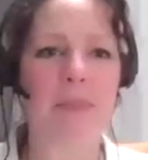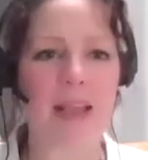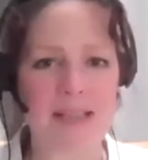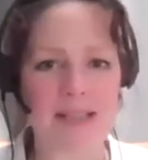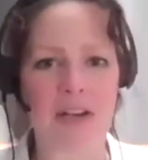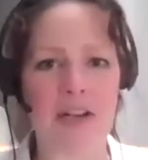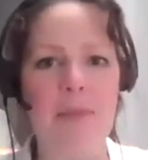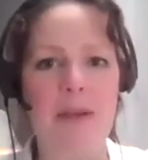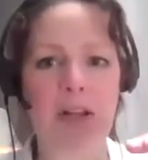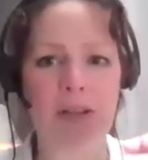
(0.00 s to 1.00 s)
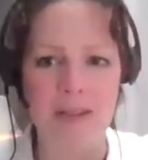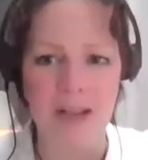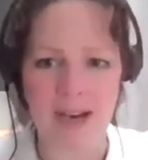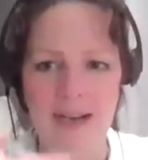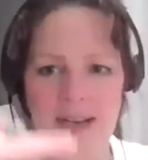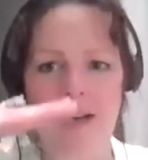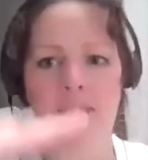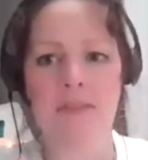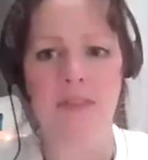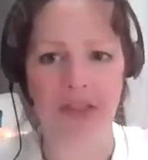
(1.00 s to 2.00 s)
it's going to be a lot
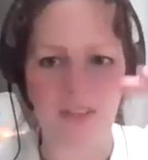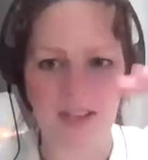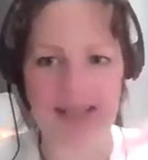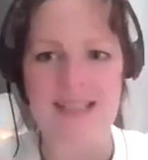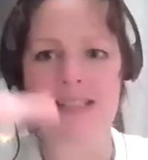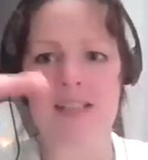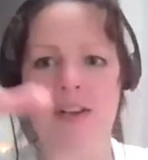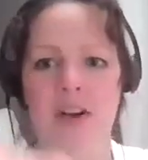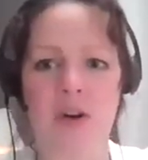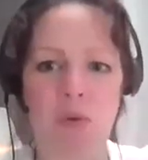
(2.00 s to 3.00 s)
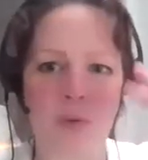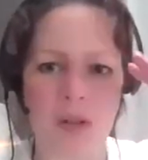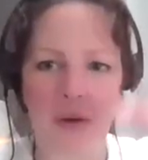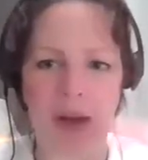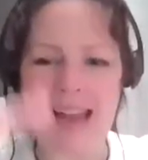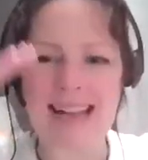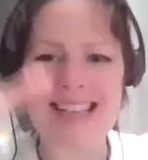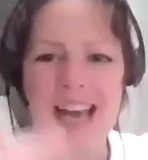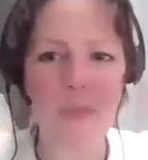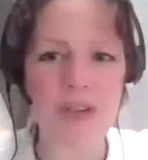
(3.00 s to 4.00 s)
of this, like
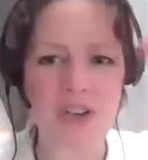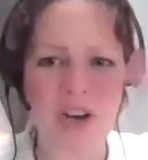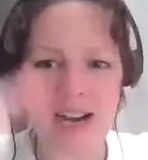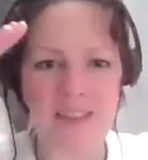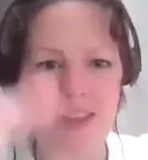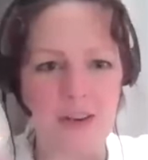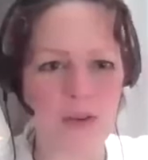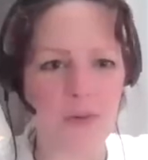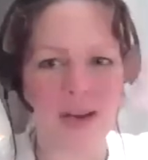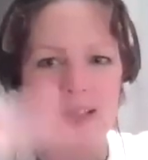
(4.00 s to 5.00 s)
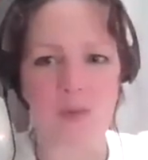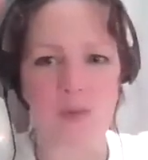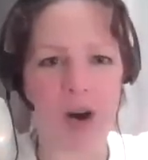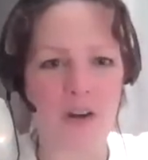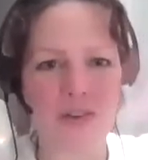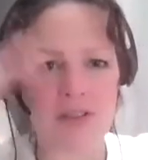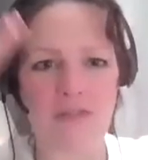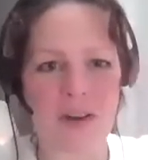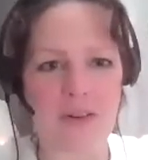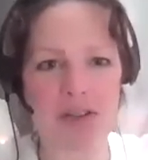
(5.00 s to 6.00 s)
anytime we start anything new, right? The waters are
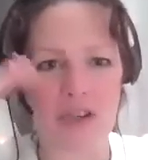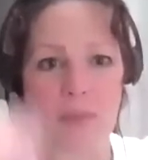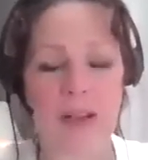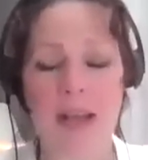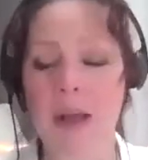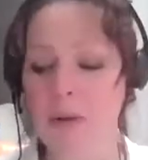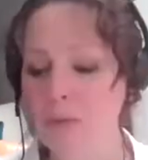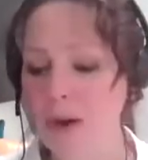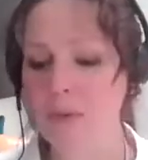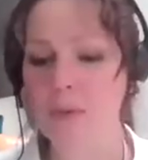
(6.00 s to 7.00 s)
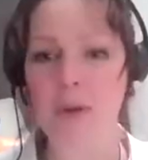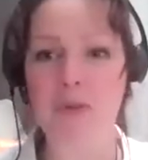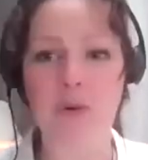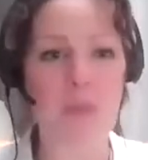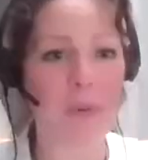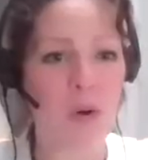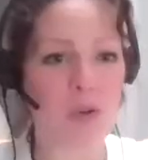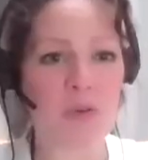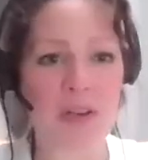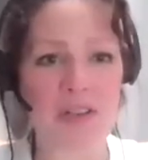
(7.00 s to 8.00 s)
very turbulent. Right when we throw a
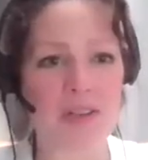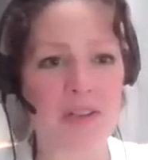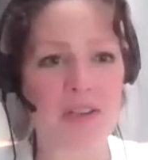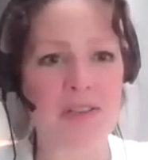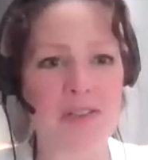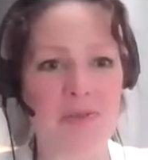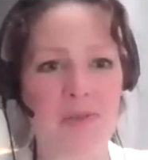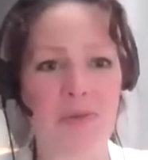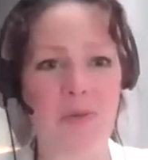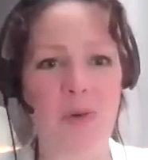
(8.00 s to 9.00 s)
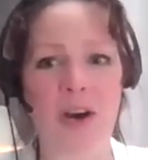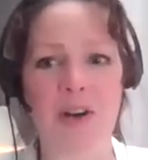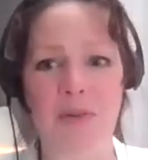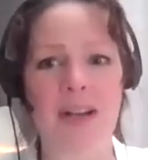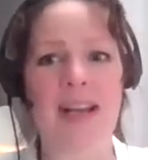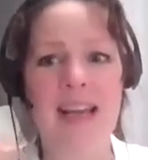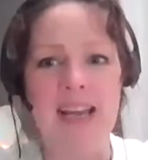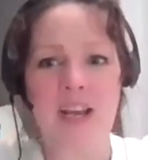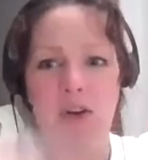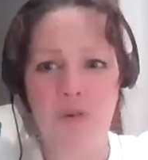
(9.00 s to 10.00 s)
boulder into the water, right?
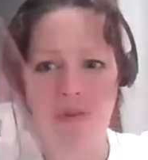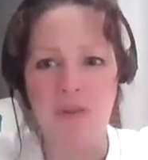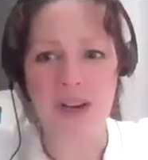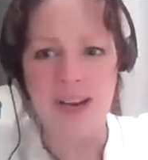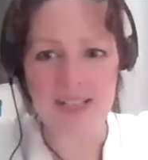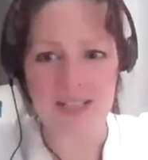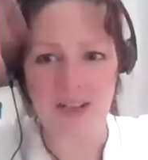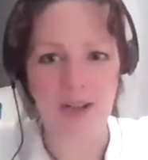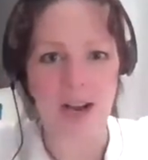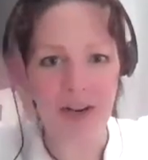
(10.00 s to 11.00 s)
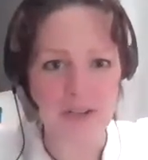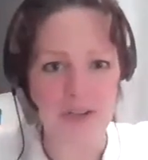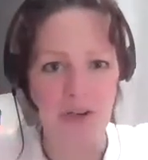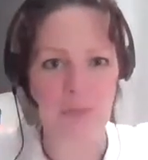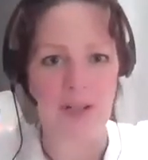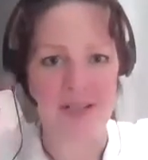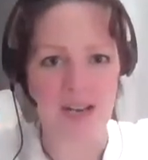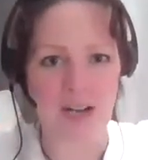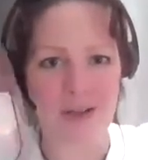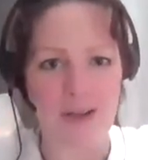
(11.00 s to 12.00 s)
It creates a lot of turbulence
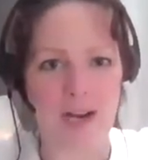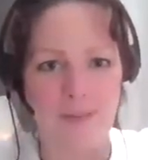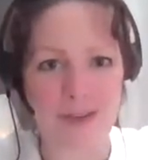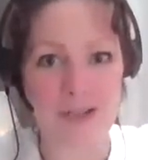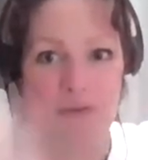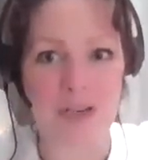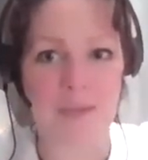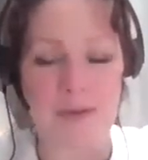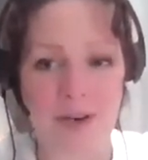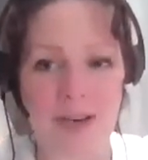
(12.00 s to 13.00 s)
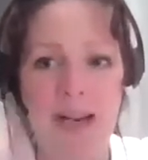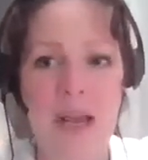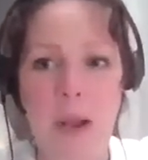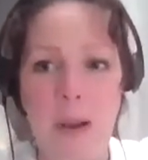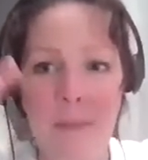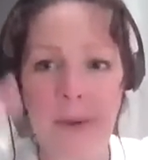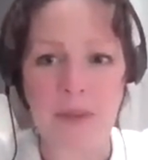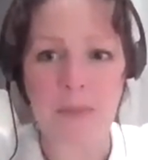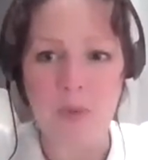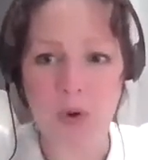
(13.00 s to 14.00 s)
and a lot of extremes, right? But
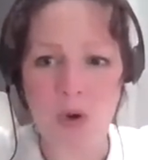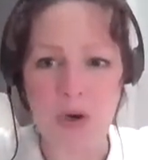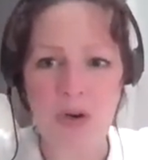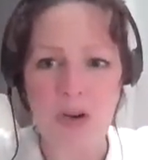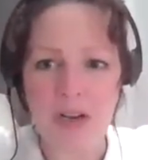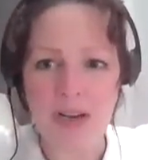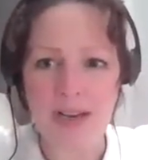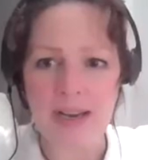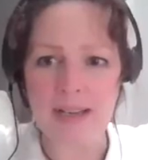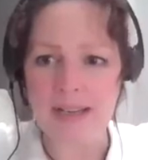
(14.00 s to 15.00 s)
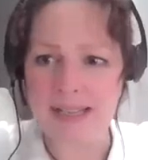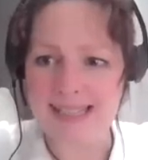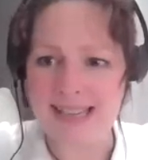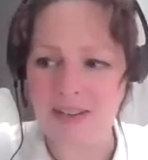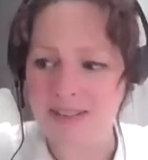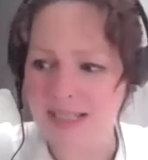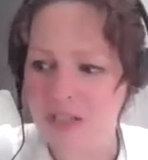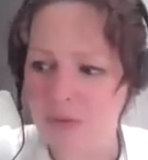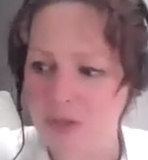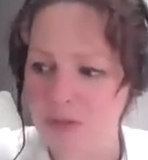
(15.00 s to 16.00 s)
the more it settles
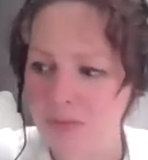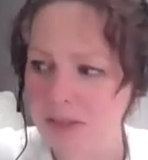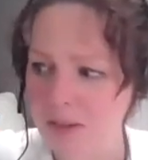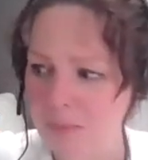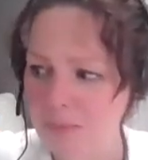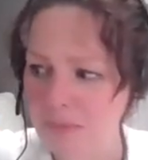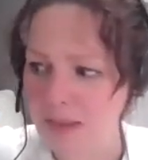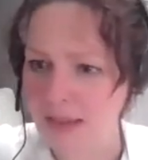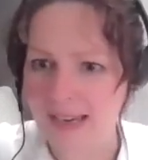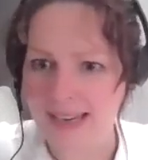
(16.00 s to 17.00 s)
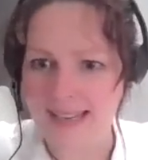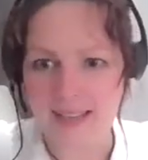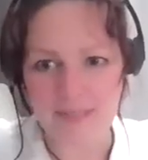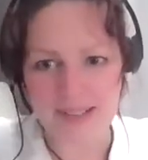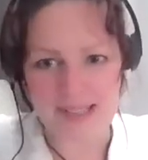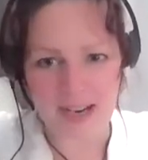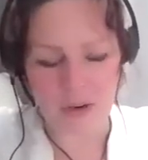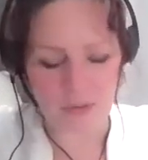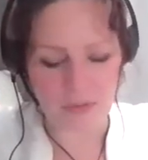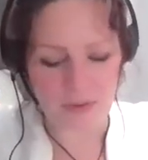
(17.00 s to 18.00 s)
into its rhythm, it evens
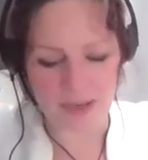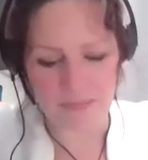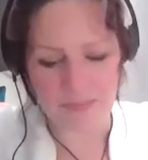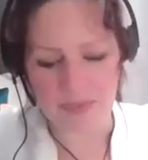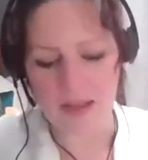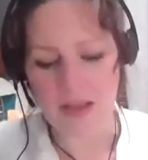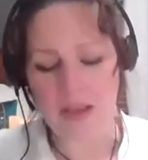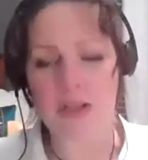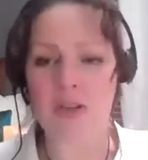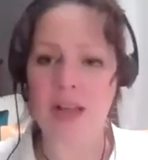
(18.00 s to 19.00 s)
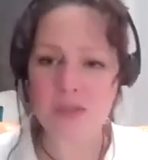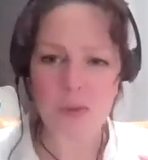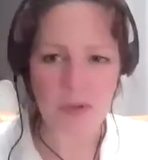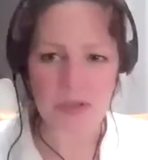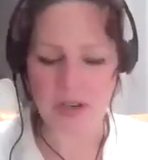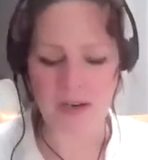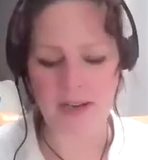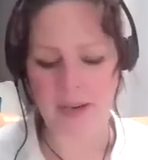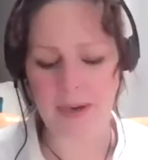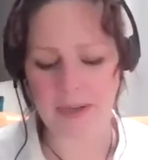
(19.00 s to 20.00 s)
out, right? So that's what we're
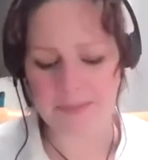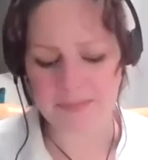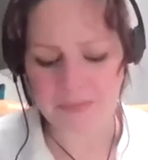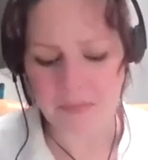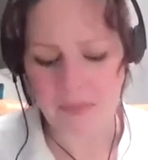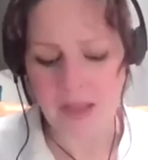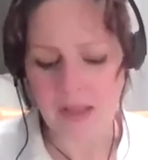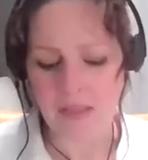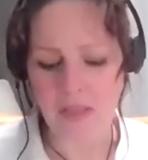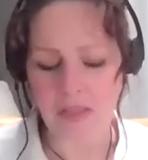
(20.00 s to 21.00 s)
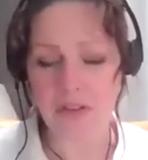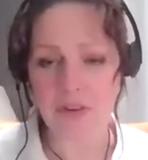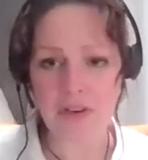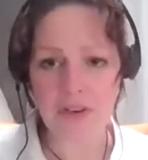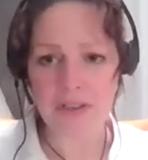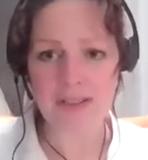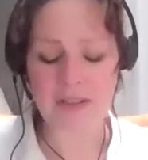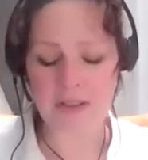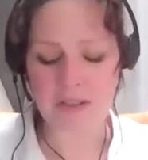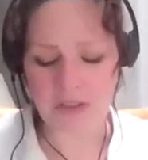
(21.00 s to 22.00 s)
talking about. The
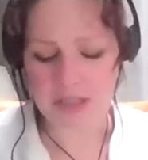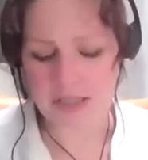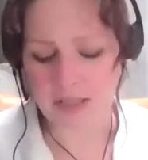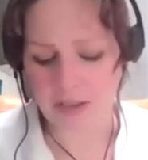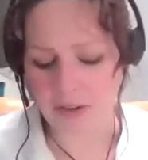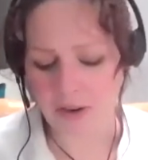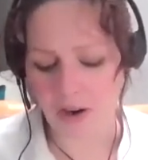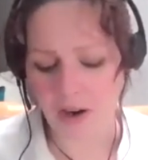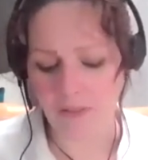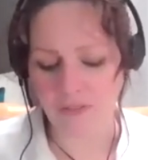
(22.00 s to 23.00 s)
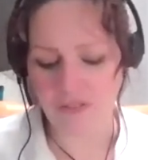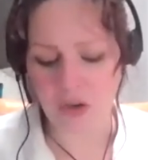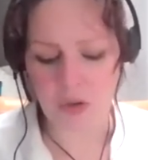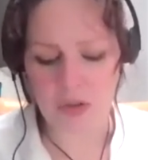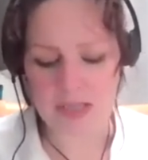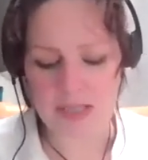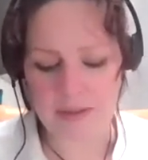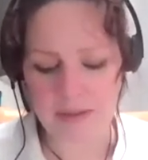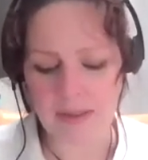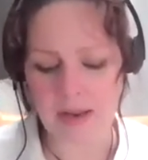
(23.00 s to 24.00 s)
third tier are folks
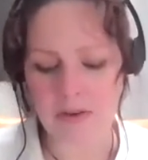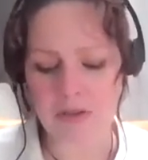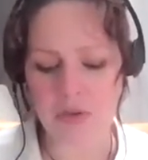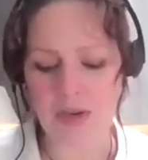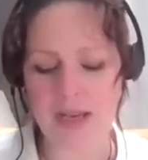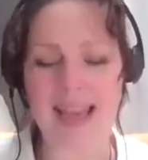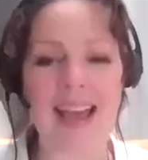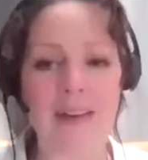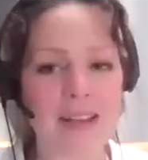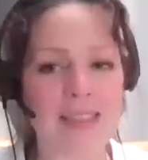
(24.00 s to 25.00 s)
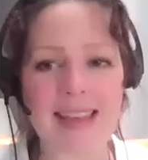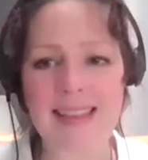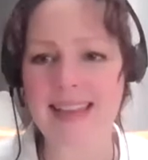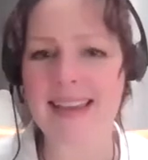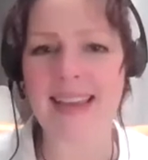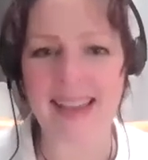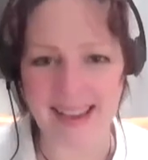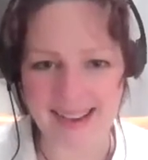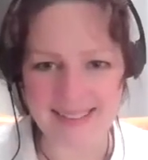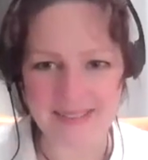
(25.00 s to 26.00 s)
that are doing everything they
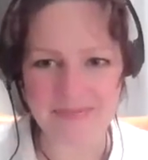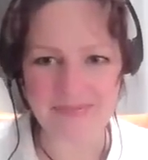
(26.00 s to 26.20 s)
can